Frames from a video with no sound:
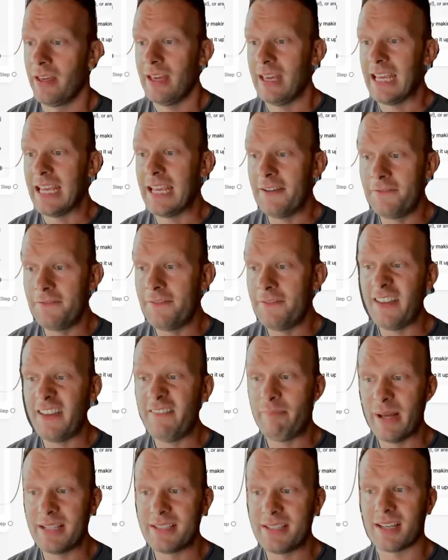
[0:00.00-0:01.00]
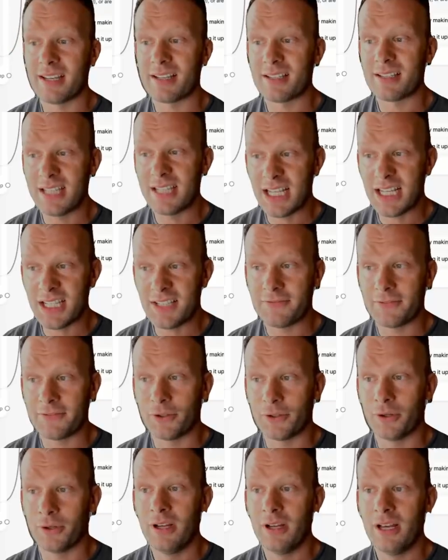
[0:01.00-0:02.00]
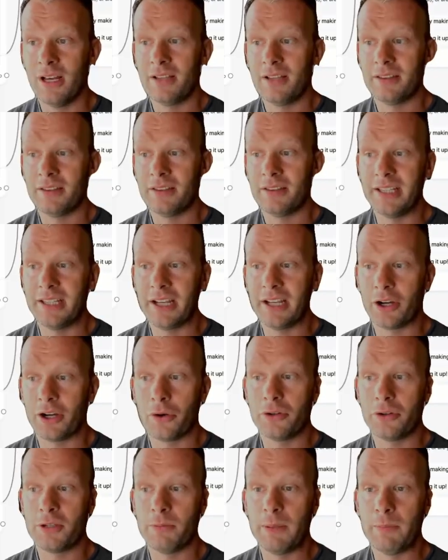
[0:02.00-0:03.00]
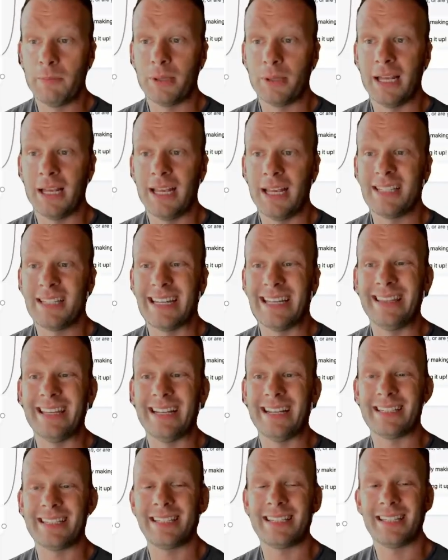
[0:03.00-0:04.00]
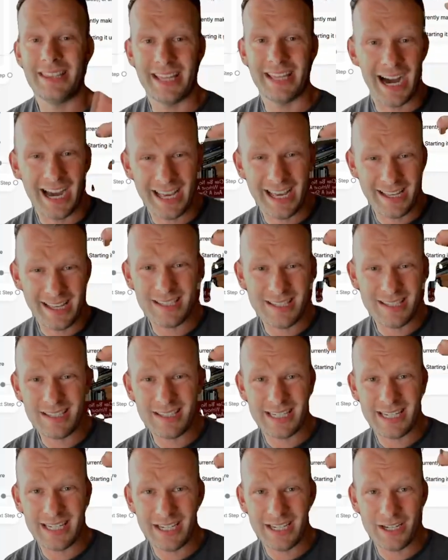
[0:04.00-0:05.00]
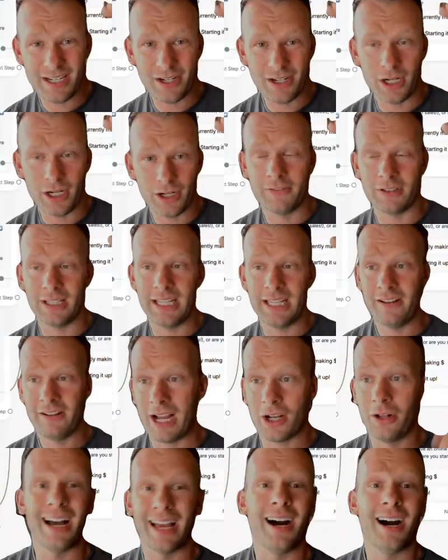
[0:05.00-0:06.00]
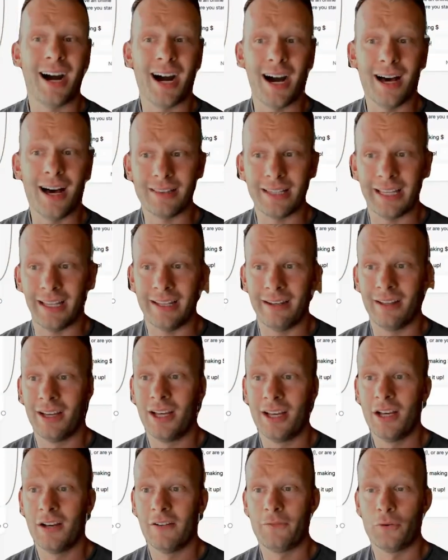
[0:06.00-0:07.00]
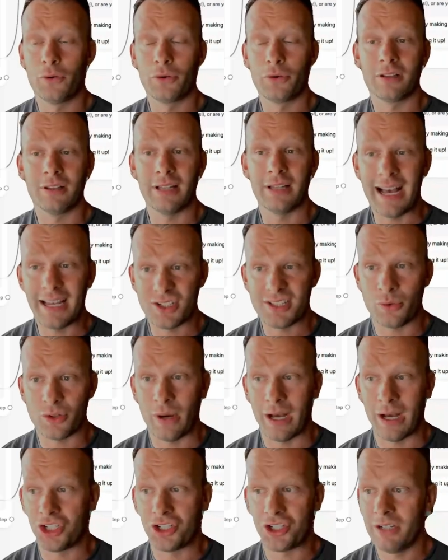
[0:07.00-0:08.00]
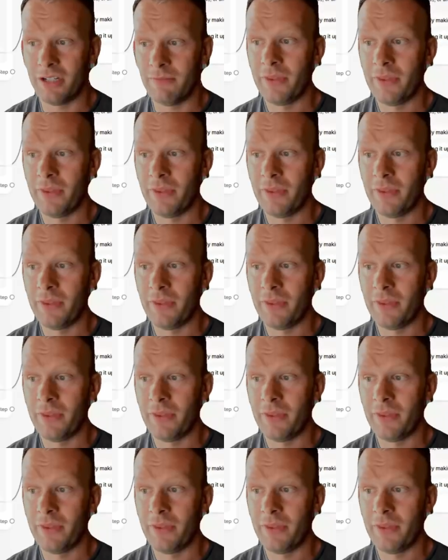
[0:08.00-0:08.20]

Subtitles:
If they've been successful, then they're going to be placed in the highest tier of a lead, what I call a hot lead, for the last question.